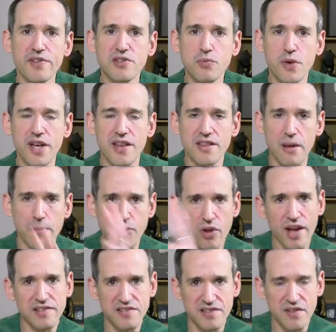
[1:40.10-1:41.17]
between the
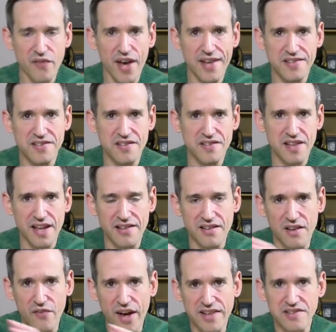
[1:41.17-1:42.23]
plus devices and the
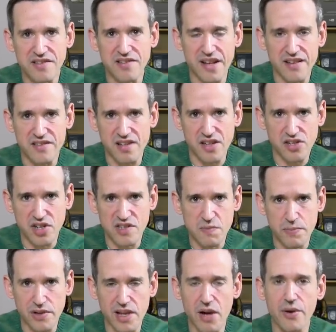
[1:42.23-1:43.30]
devices that sit
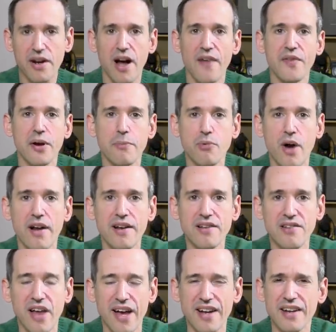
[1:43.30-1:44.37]
just below it on their
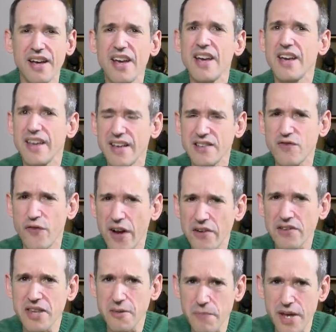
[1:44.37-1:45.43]
product line is
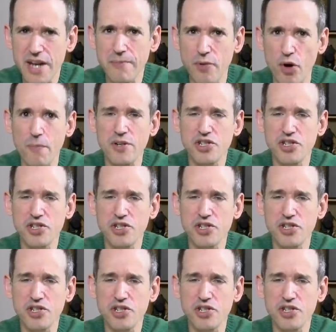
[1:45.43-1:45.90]
fairly minimal,